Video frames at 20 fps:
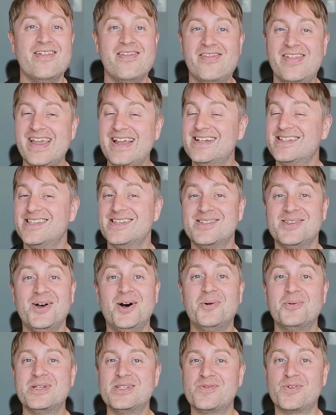Thanks as
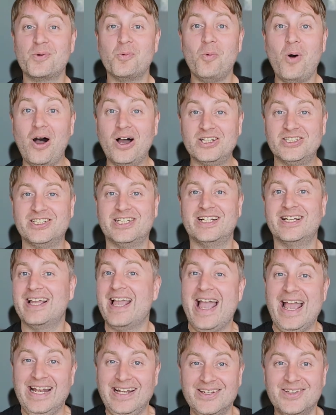always for watching,
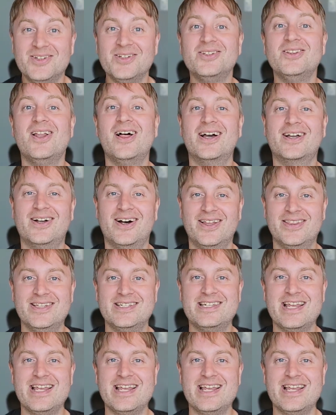and good luck on the